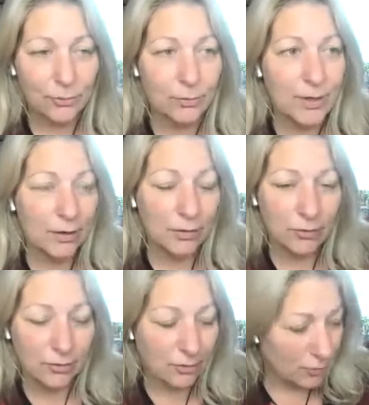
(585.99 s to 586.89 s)
We
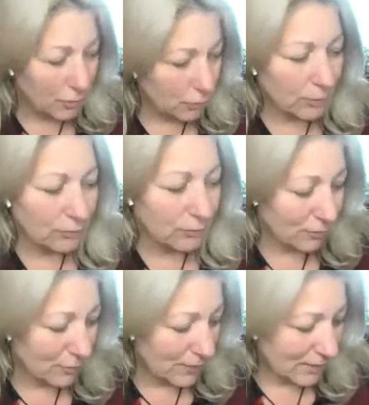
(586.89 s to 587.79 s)
are newer.
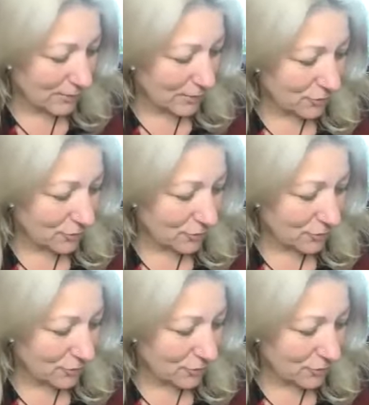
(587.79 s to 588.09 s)
We are the